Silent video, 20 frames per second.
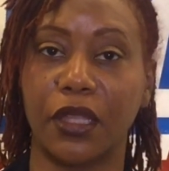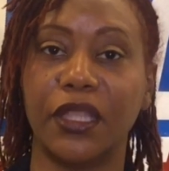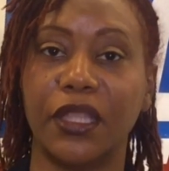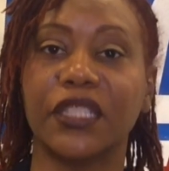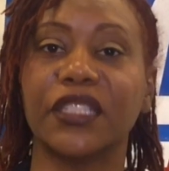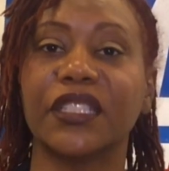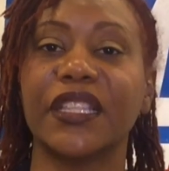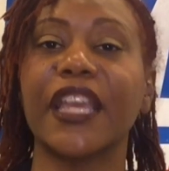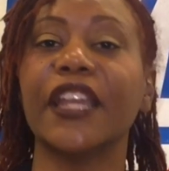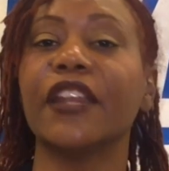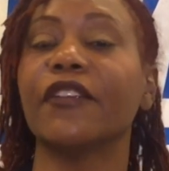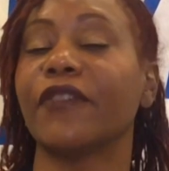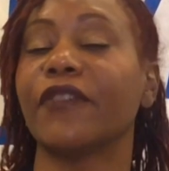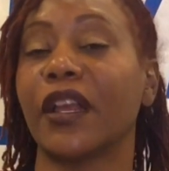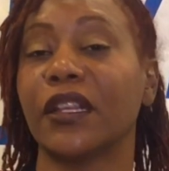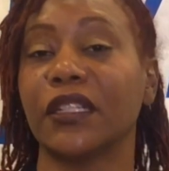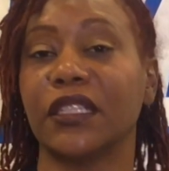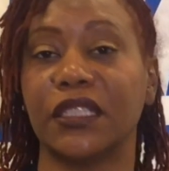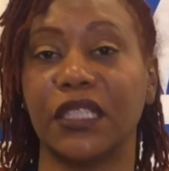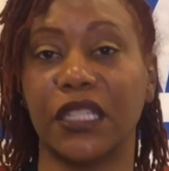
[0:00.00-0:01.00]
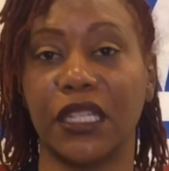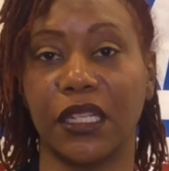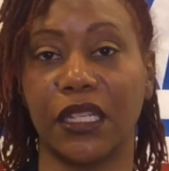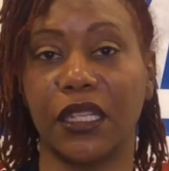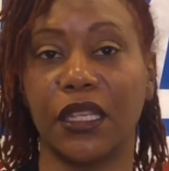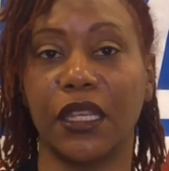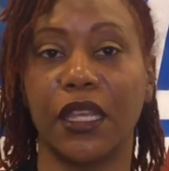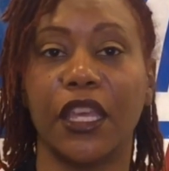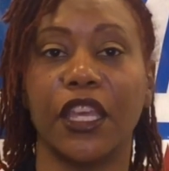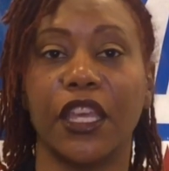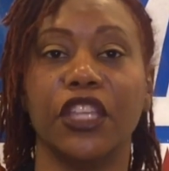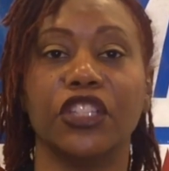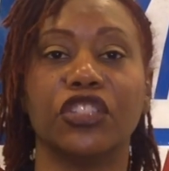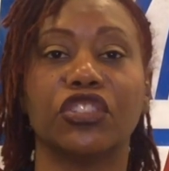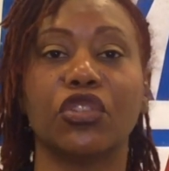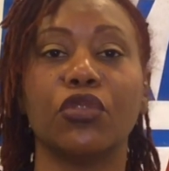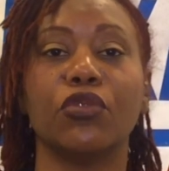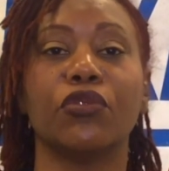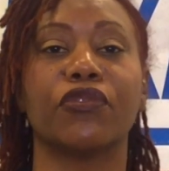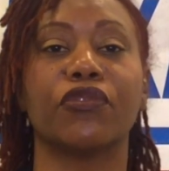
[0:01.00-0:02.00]
The state of our city
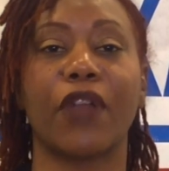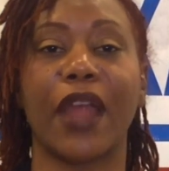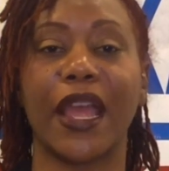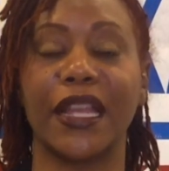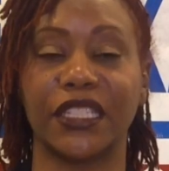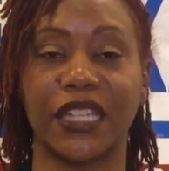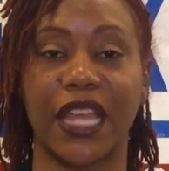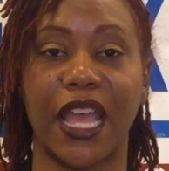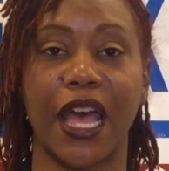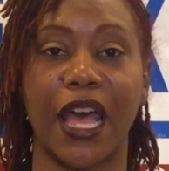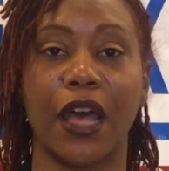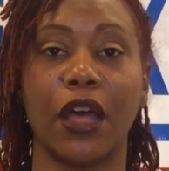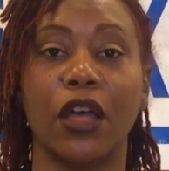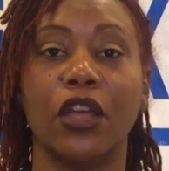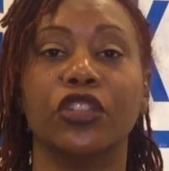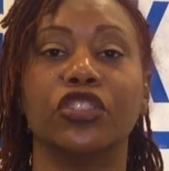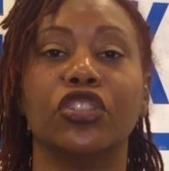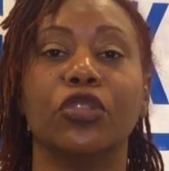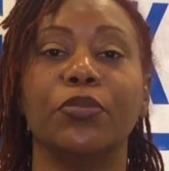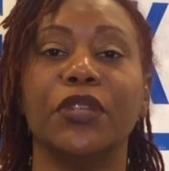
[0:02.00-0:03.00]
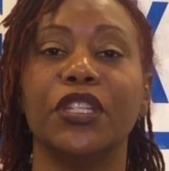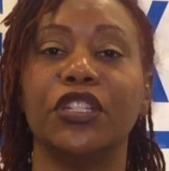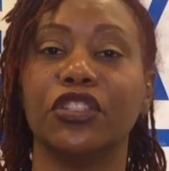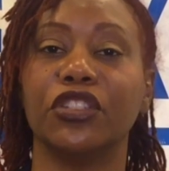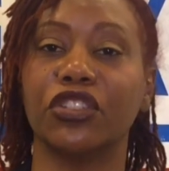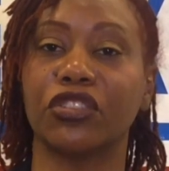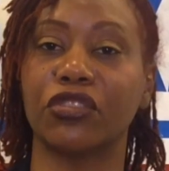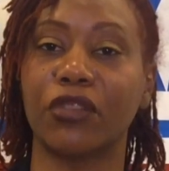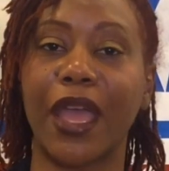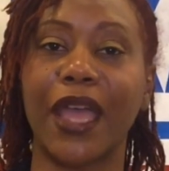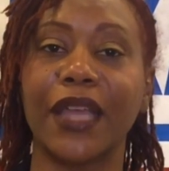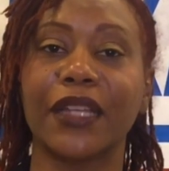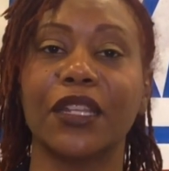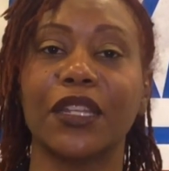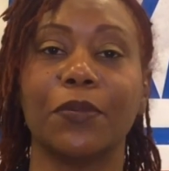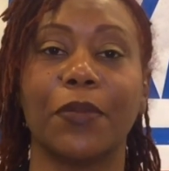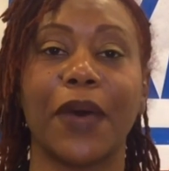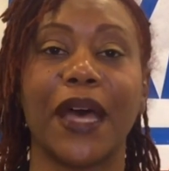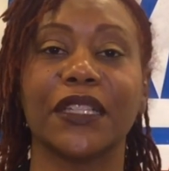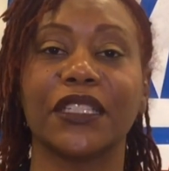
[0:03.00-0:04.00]
is too fragile to be
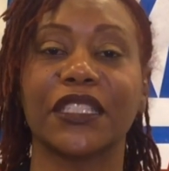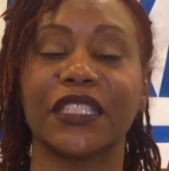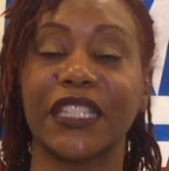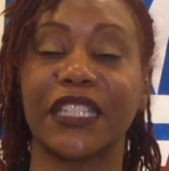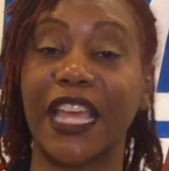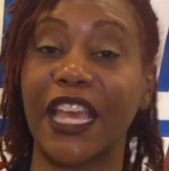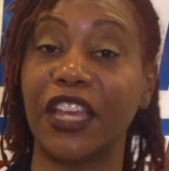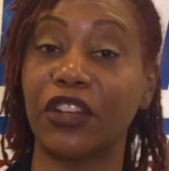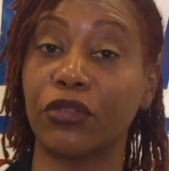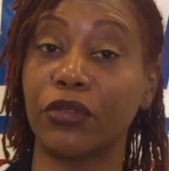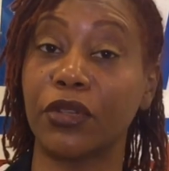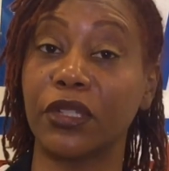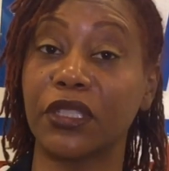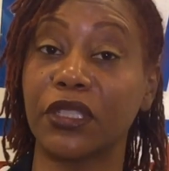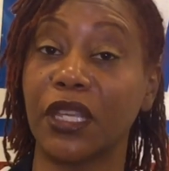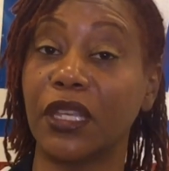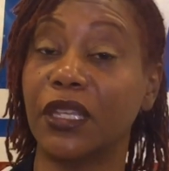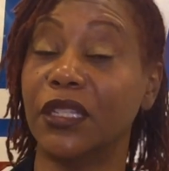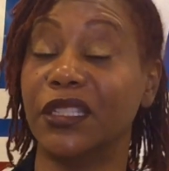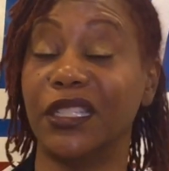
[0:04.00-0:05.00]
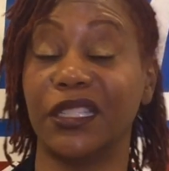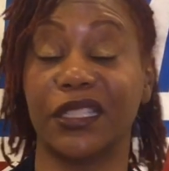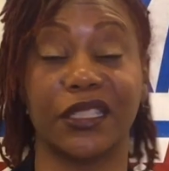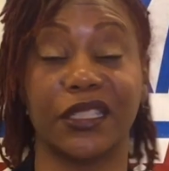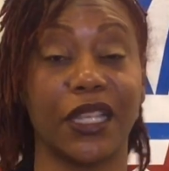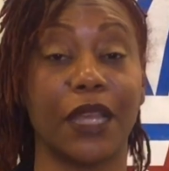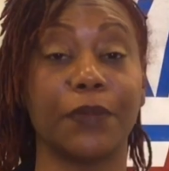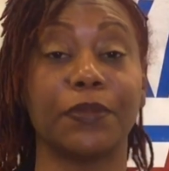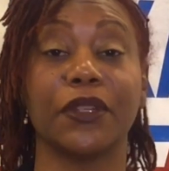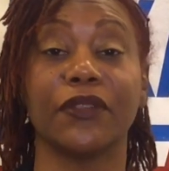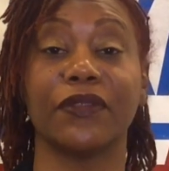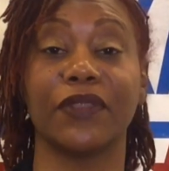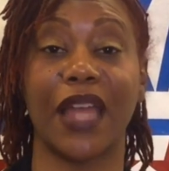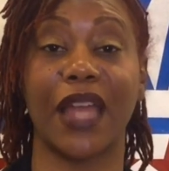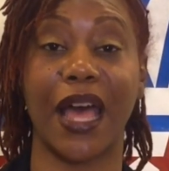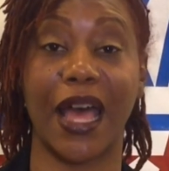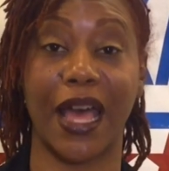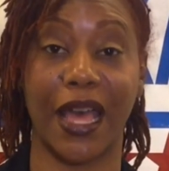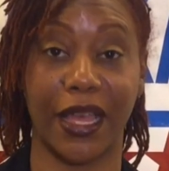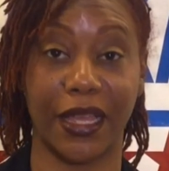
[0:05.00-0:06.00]
distracted by slanderous, deceptive
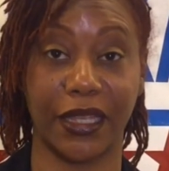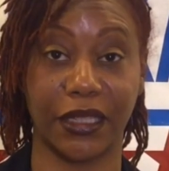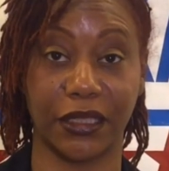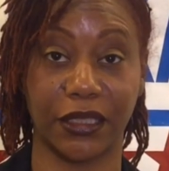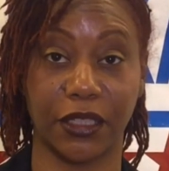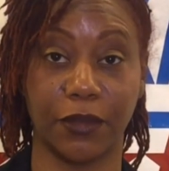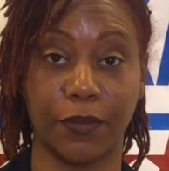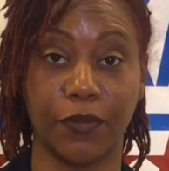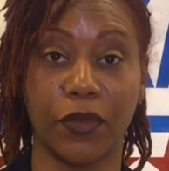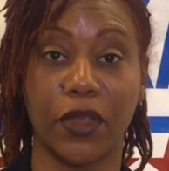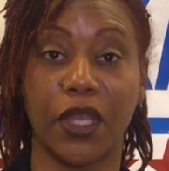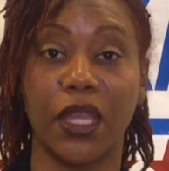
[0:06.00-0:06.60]
lies.